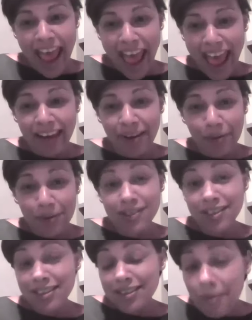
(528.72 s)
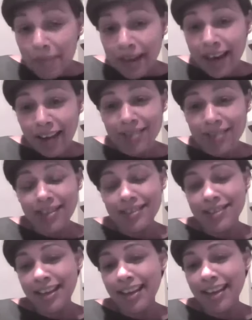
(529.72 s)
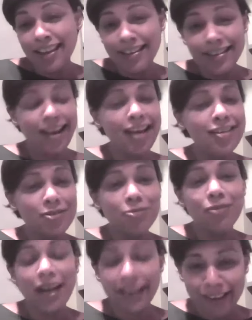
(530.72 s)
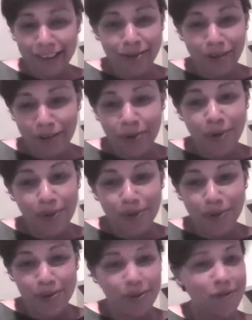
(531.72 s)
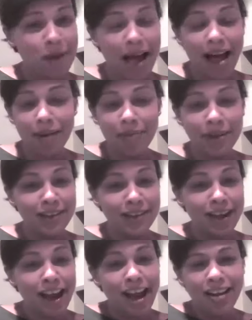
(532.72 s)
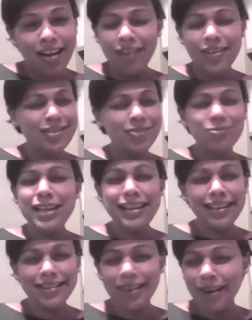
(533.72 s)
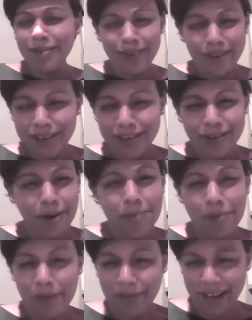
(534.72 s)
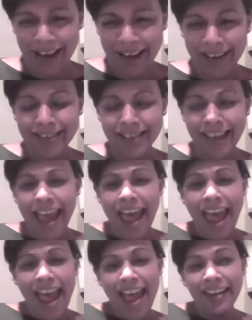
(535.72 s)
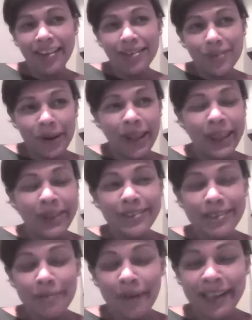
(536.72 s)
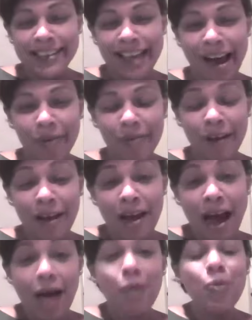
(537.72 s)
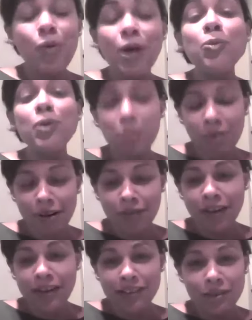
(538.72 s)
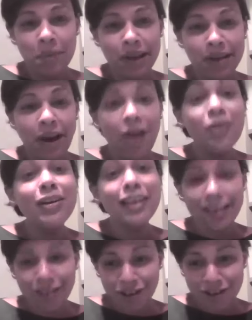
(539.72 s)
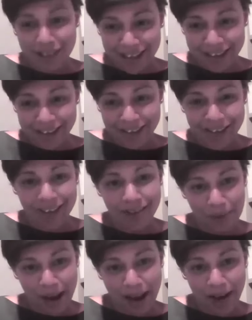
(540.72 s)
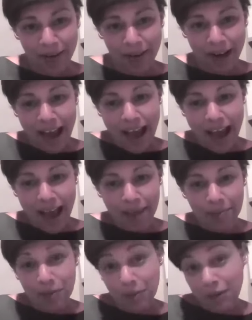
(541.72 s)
And it was just something else to see these kids running through the halls of Parliament, this really diverse group of kids. And I sort of thought to myself, one, what a privilege, but only in New Zealand as well do